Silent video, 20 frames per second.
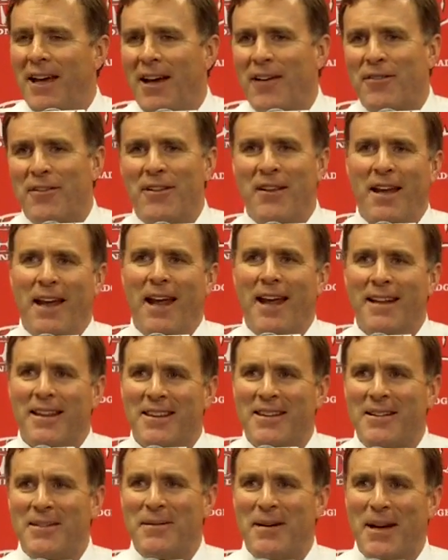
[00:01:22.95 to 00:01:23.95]
after the
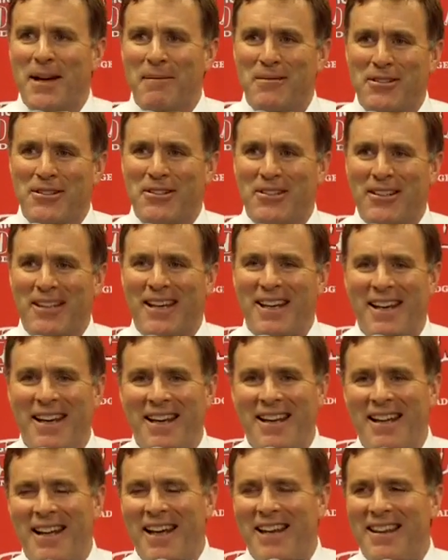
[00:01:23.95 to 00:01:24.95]
anthem, I'm sure
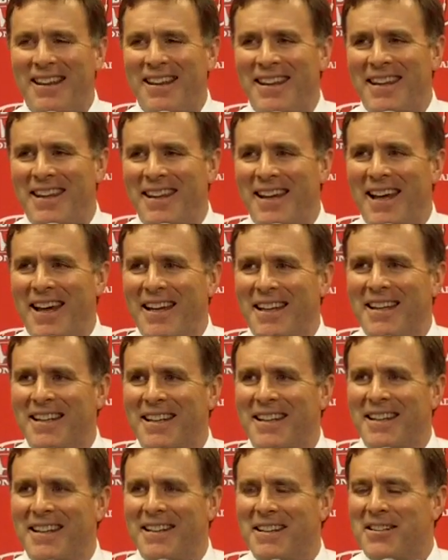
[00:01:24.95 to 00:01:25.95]
that